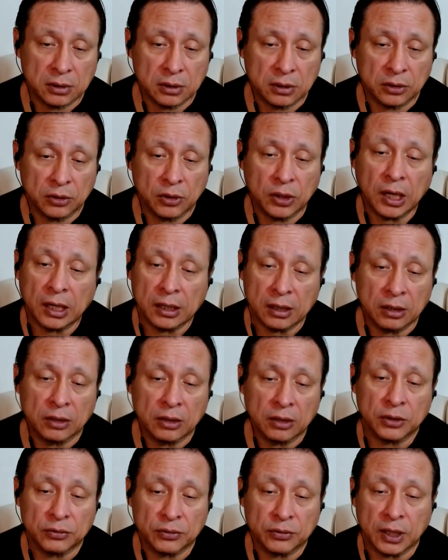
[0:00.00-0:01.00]
You got to
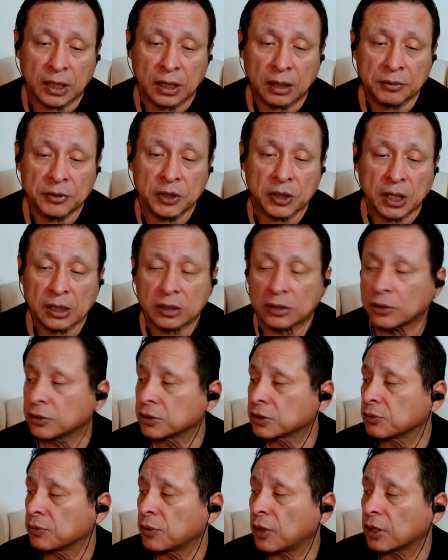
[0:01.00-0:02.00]
know your you got to know
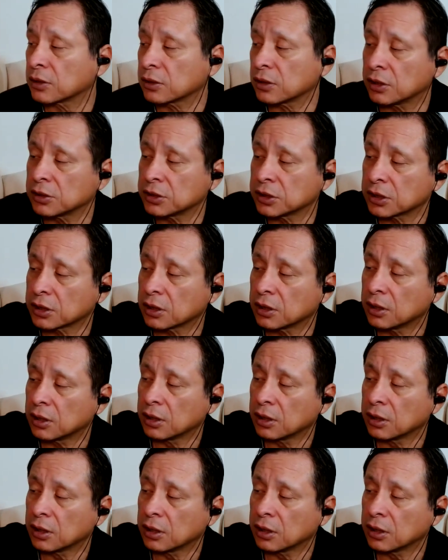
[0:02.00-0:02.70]
your symbolic logic.